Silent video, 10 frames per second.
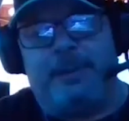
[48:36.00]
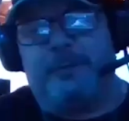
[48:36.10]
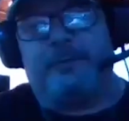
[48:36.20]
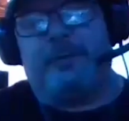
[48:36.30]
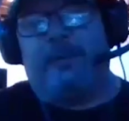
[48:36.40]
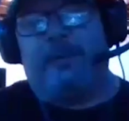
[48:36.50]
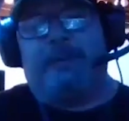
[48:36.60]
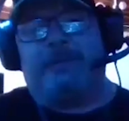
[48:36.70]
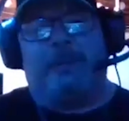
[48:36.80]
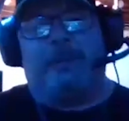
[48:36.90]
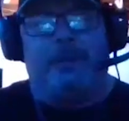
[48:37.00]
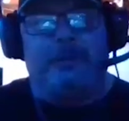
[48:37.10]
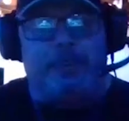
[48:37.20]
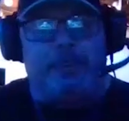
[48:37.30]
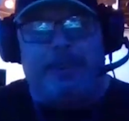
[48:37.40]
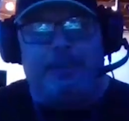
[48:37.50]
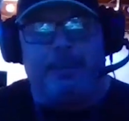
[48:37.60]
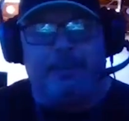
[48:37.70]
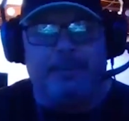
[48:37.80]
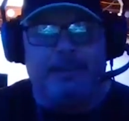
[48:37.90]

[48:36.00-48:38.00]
could just share these stories with people.